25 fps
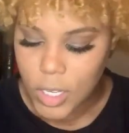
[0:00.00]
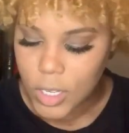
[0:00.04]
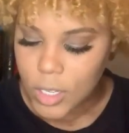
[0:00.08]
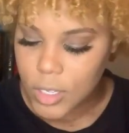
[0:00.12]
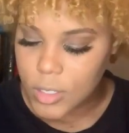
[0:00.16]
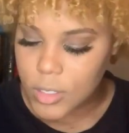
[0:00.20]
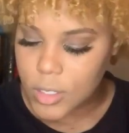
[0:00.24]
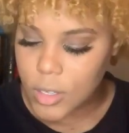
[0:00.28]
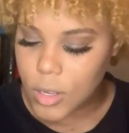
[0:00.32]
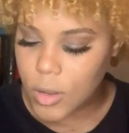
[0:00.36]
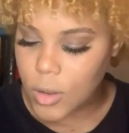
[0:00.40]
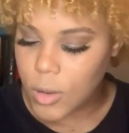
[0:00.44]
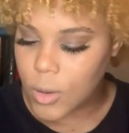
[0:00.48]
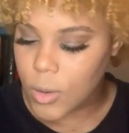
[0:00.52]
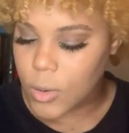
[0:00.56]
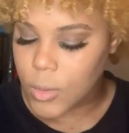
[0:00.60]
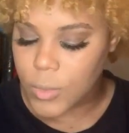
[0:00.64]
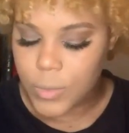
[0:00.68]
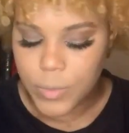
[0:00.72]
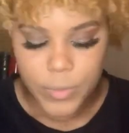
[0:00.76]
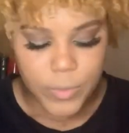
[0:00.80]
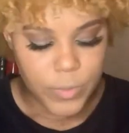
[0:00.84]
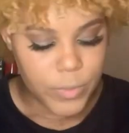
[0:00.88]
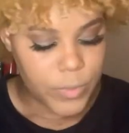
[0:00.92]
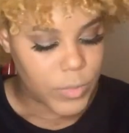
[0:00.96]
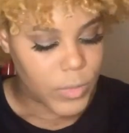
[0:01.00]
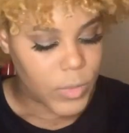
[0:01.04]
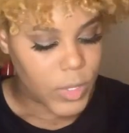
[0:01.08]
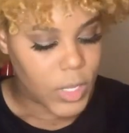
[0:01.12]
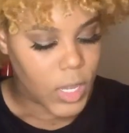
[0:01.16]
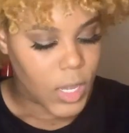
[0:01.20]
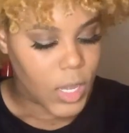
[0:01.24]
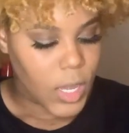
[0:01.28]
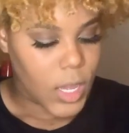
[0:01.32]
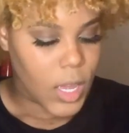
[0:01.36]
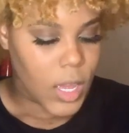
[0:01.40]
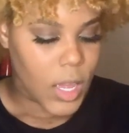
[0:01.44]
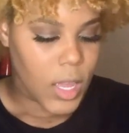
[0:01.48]
So
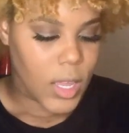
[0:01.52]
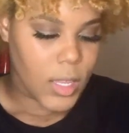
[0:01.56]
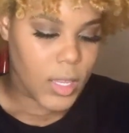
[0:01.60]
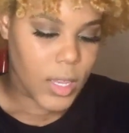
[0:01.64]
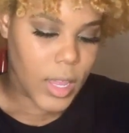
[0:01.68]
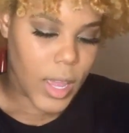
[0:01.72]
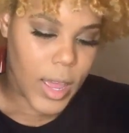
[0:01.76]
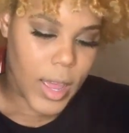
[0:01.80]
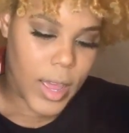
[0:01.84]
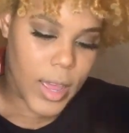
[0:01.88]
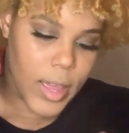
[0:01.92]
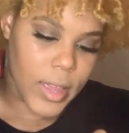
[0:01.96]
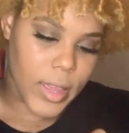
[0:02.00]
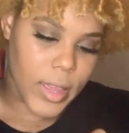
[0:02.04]
I